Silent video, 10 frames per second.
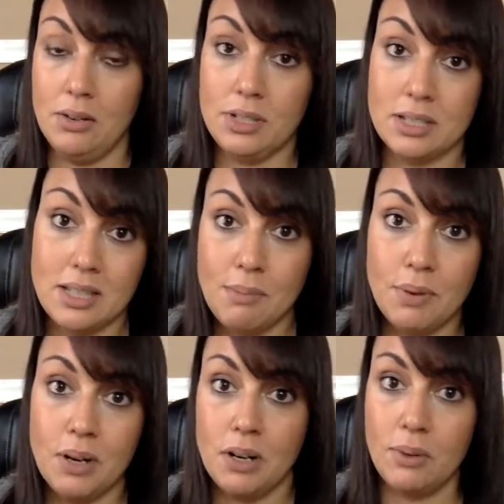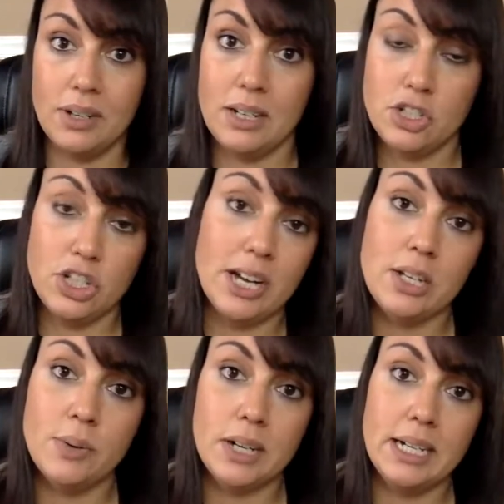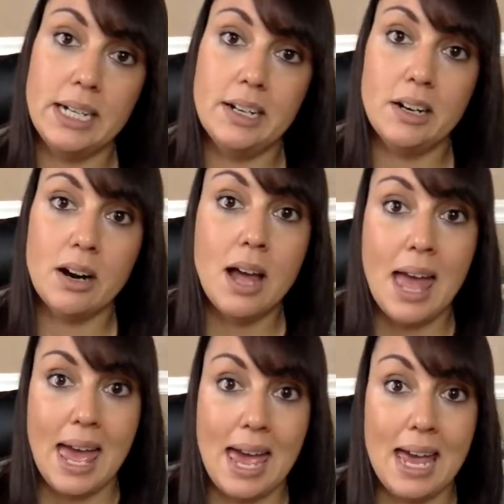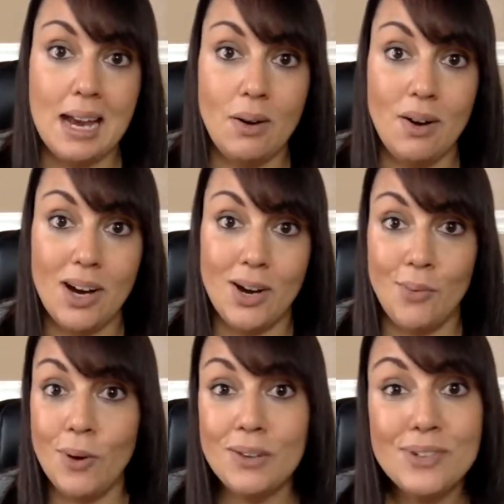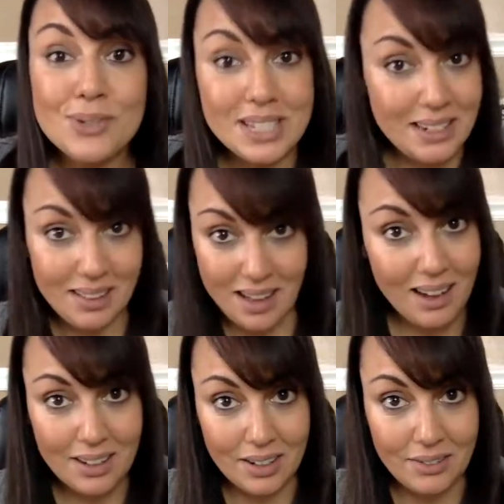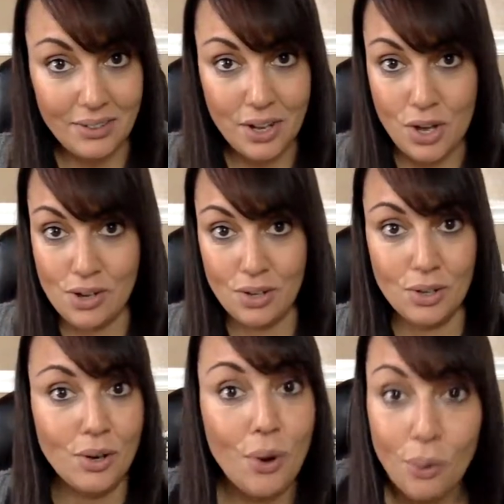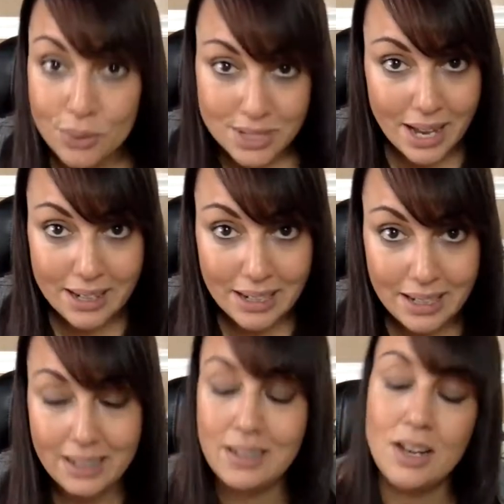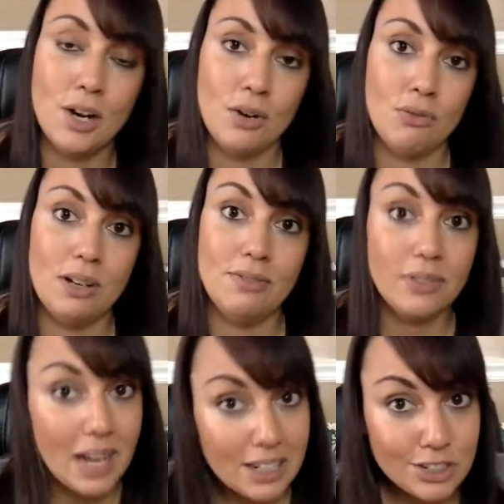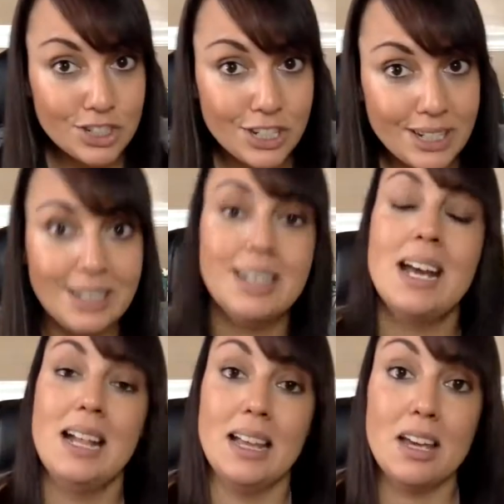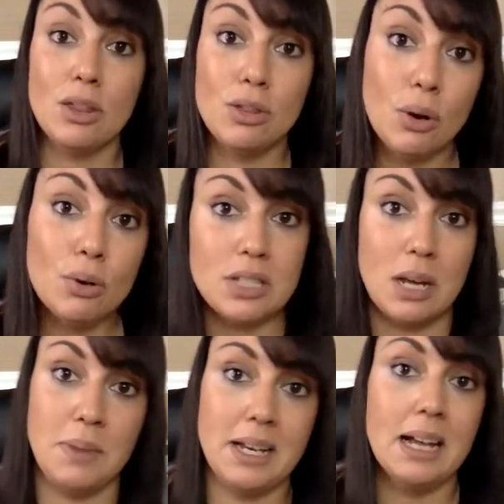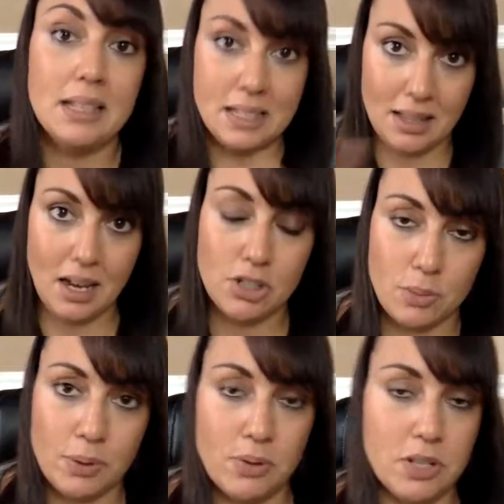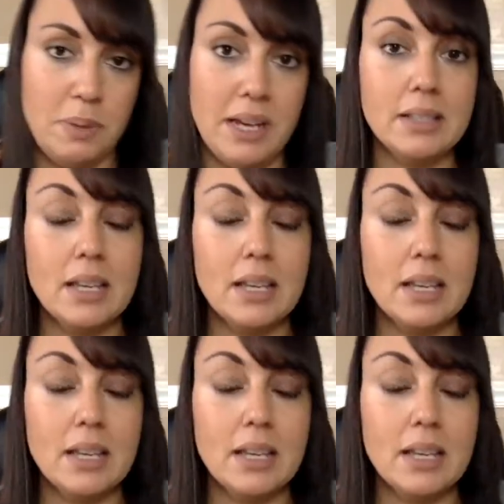December going into January here. And what have you seen a lot of? Goal setting, reflection, like those type of things, at least in the entrepreneur space.